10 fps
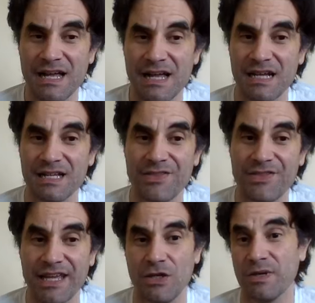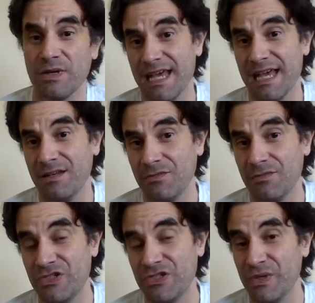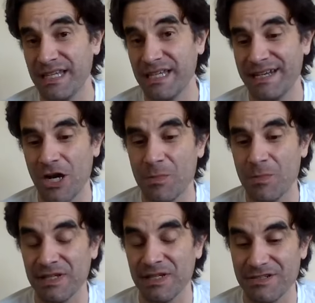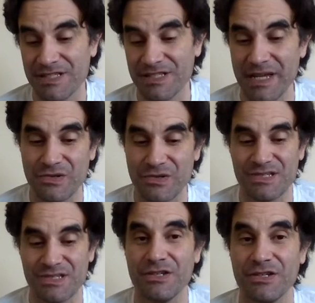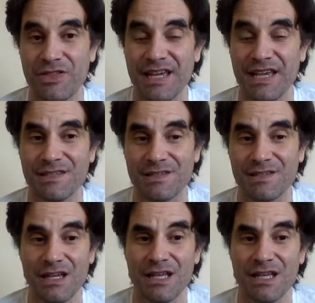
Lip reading: Thank you again for tuning in. I hope you learned some interesting new things.